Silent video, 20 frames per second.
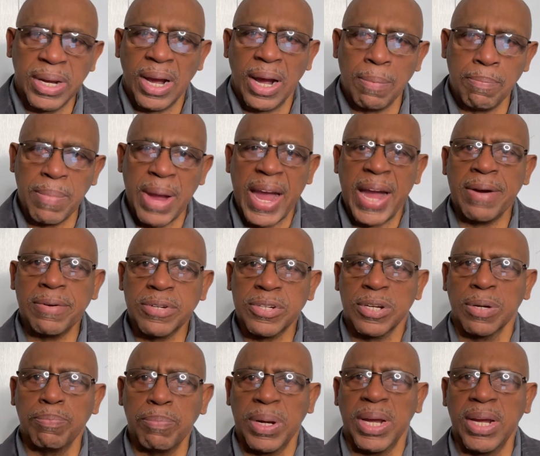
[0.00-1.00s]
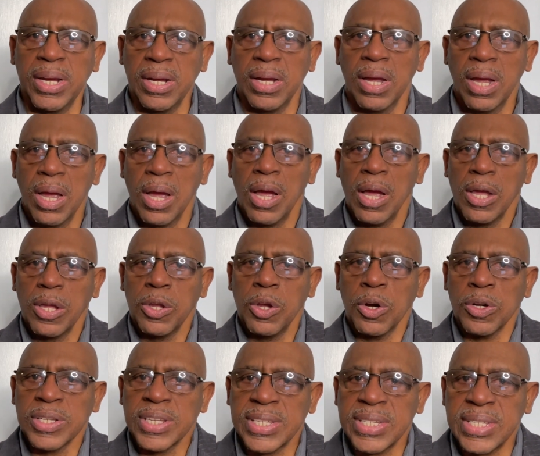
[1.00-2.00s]
A marriage should be
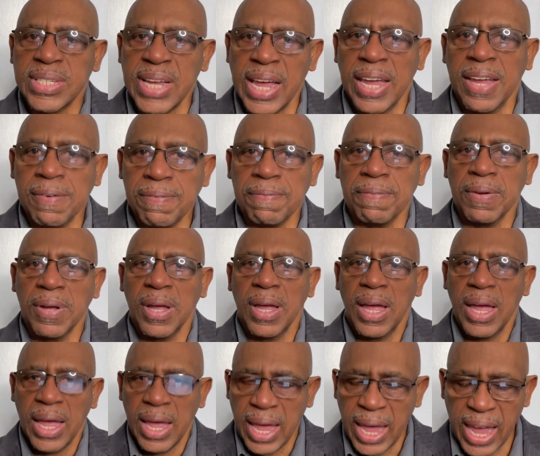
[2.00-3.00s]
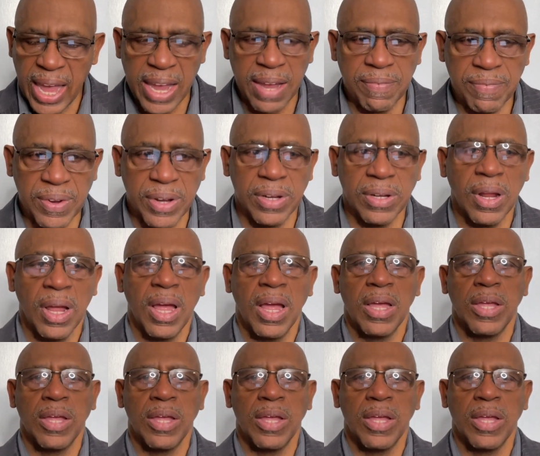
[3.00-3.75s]
your safe haven,